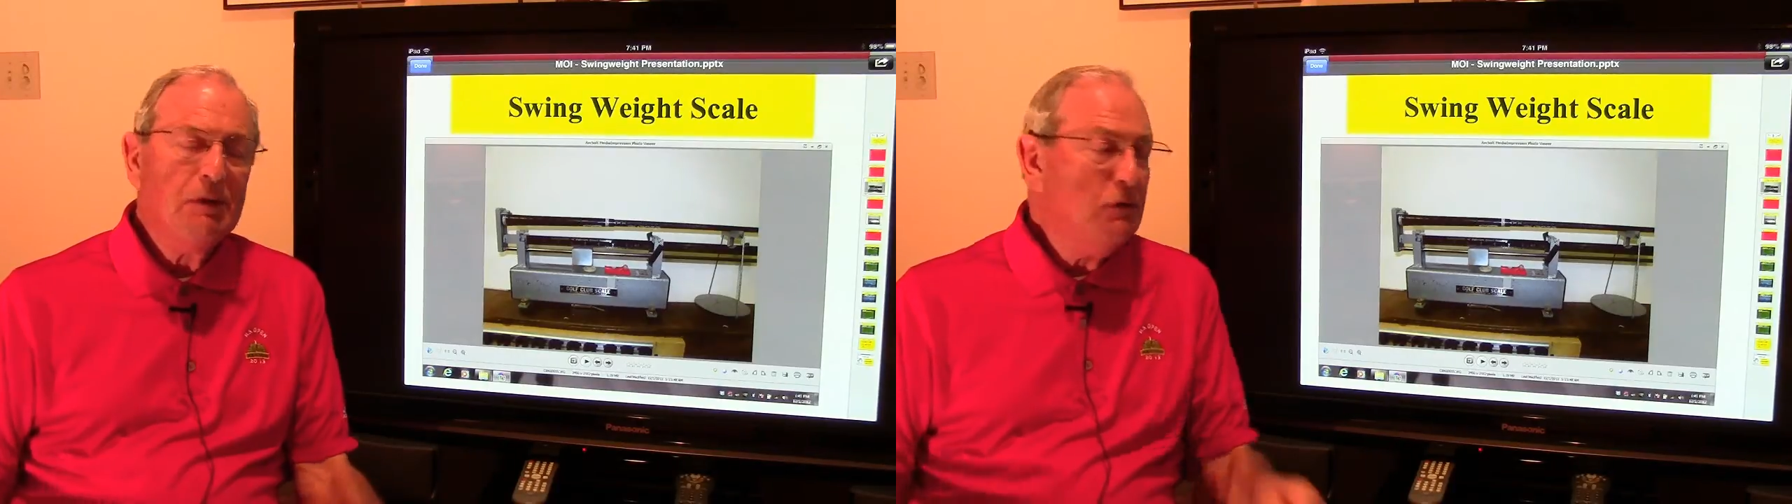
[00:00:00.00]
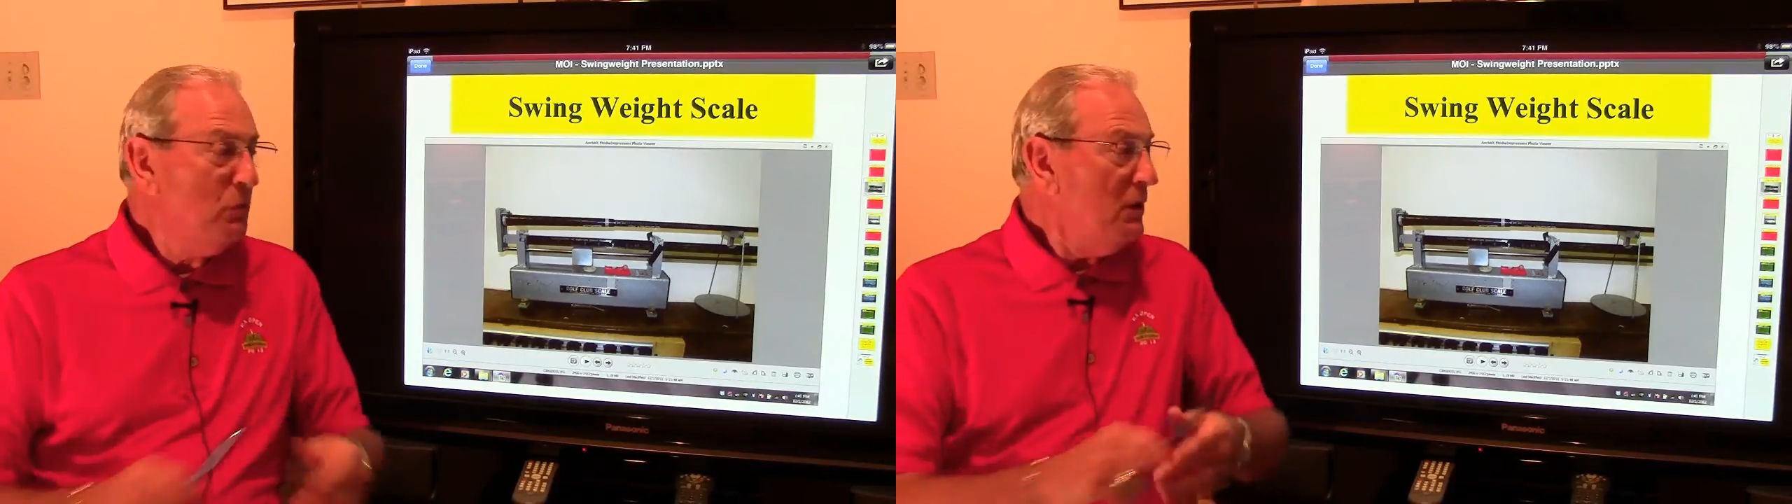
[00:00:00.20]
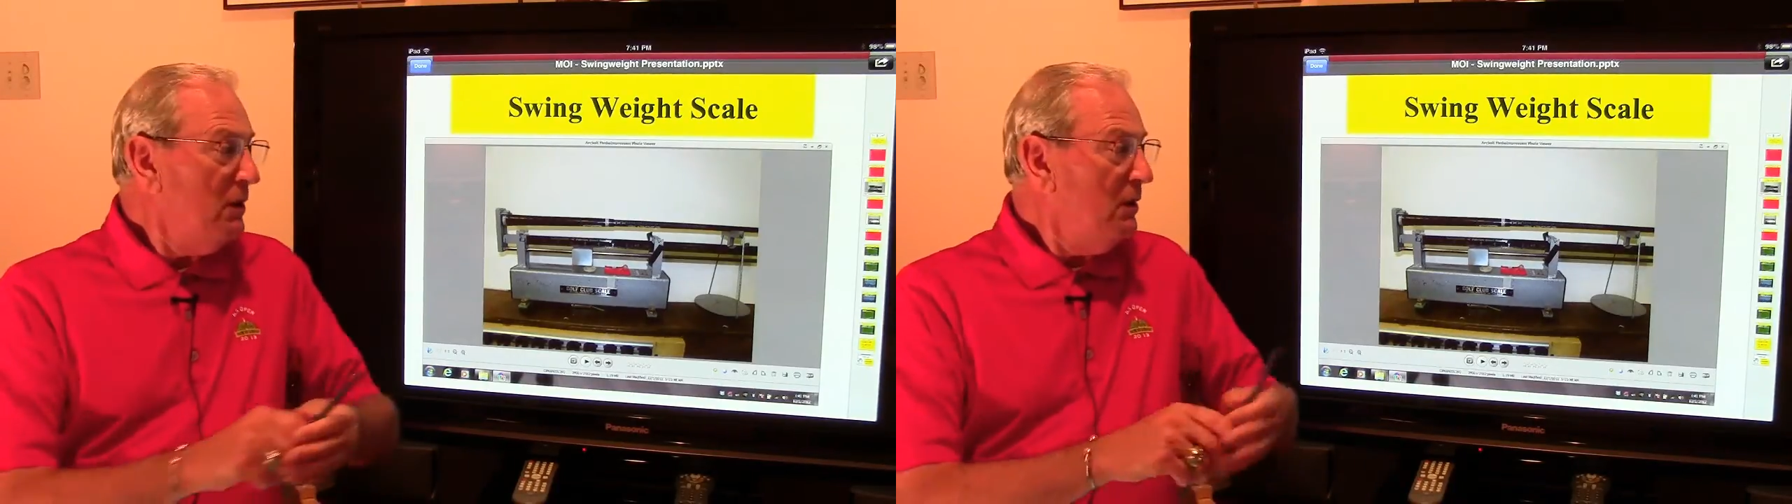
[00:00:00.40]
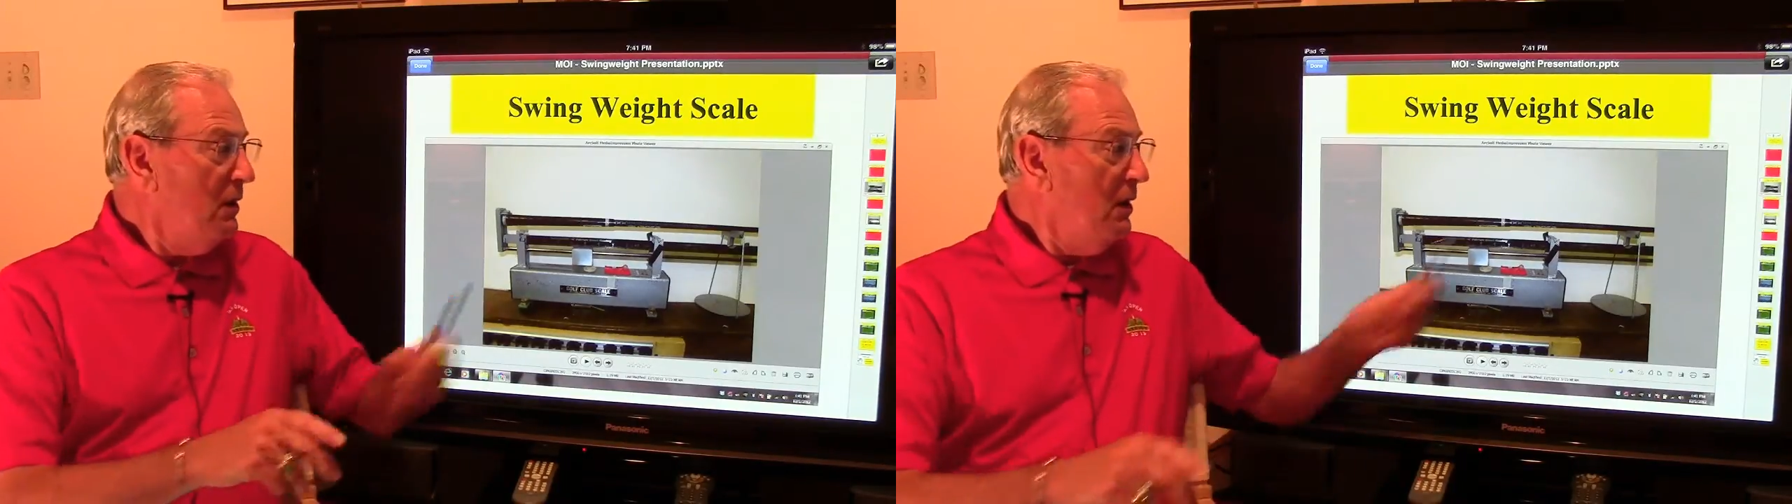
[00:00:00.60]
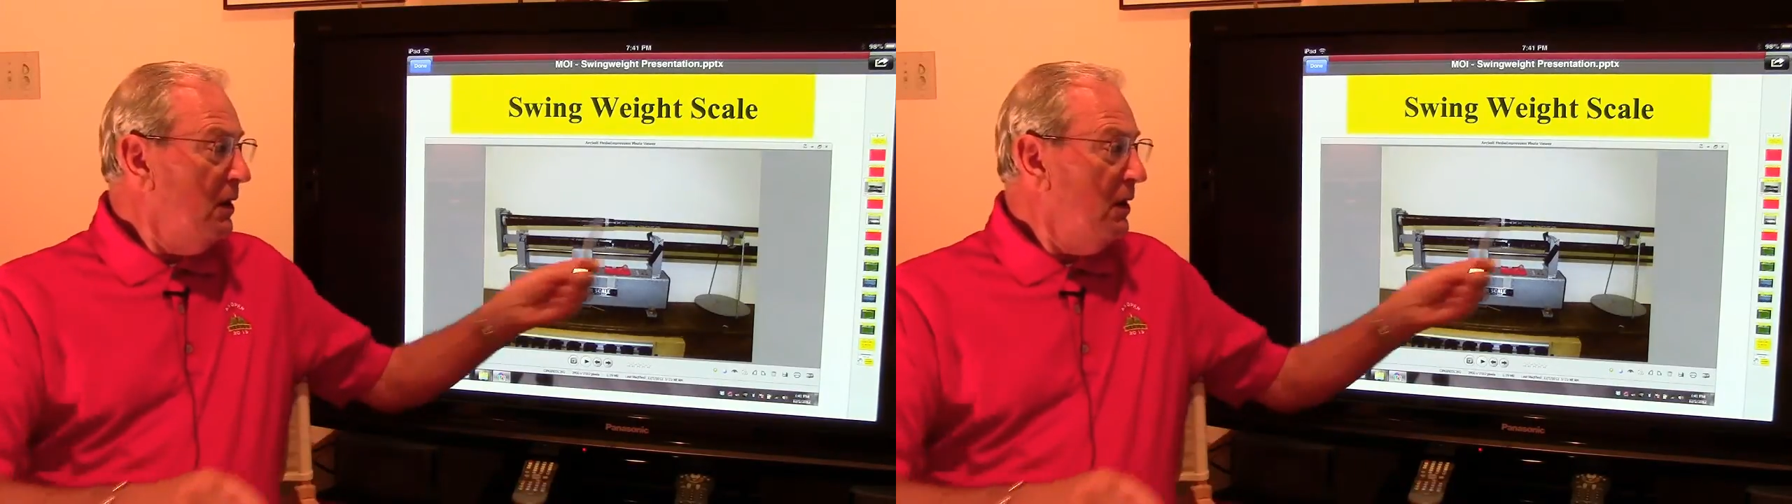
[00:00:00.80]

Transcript: between